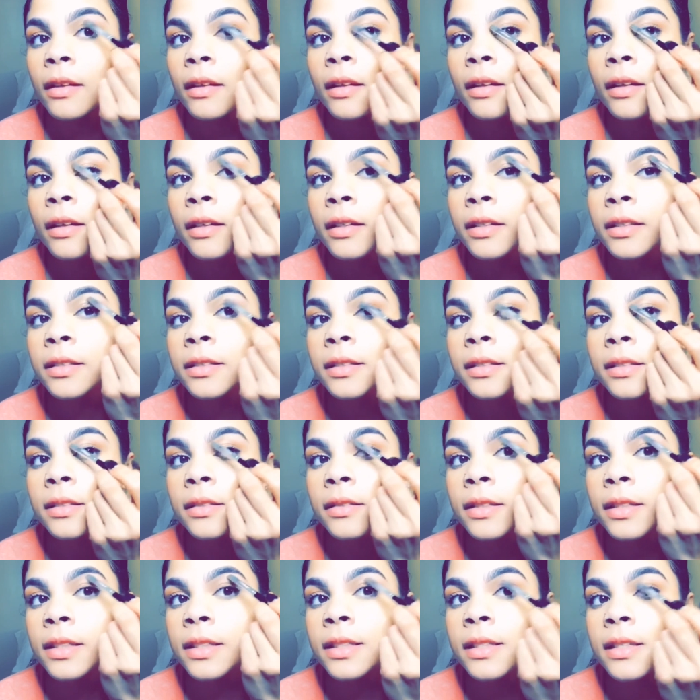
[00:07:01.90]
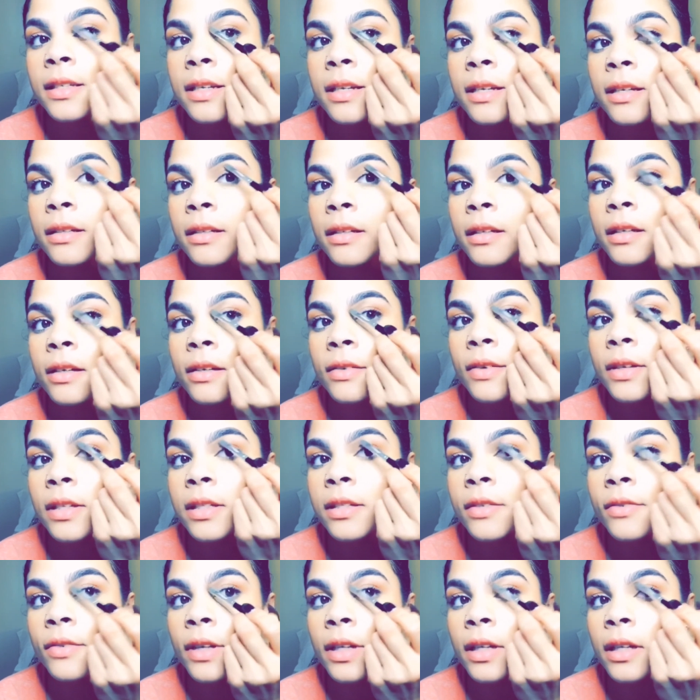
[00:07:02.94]
So as you can see, it's already
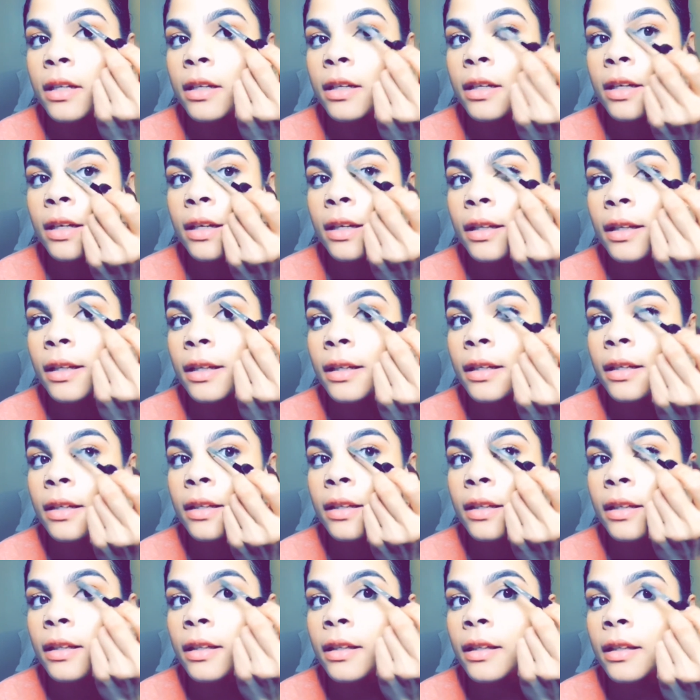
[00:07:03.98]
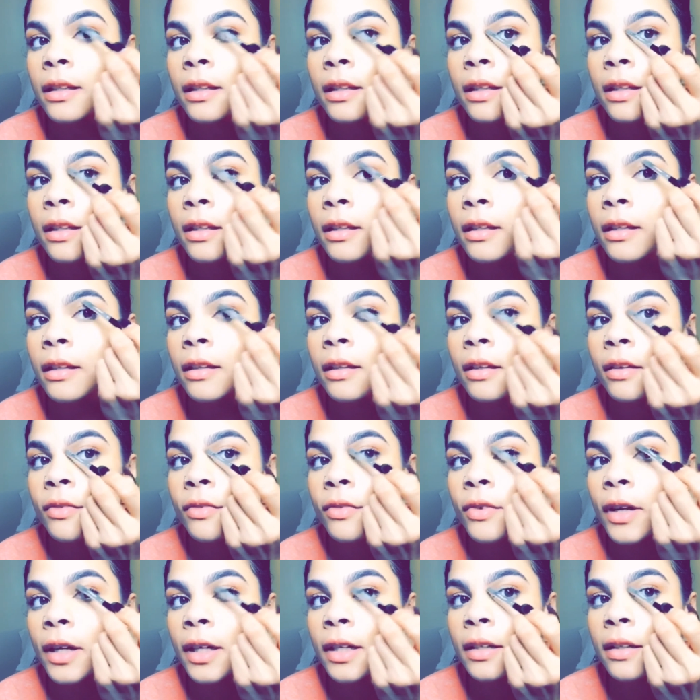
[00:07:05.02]
looking like
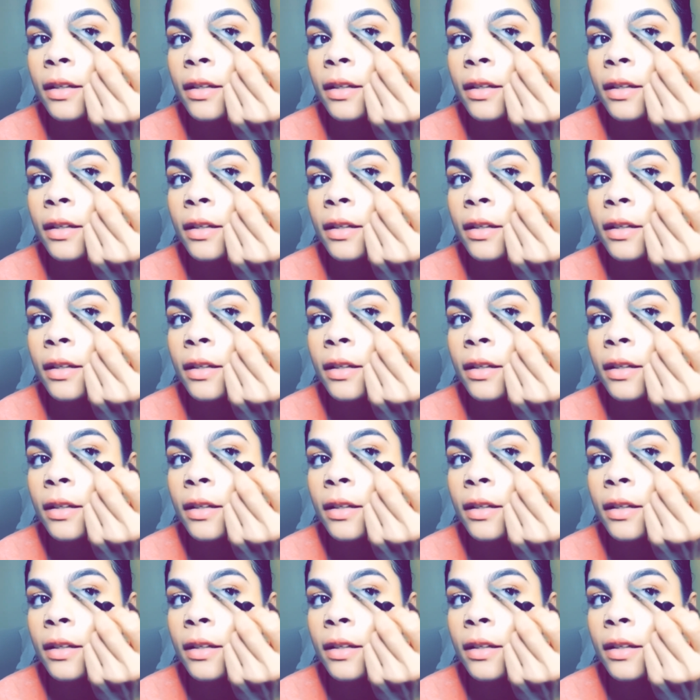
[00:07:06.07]
defined.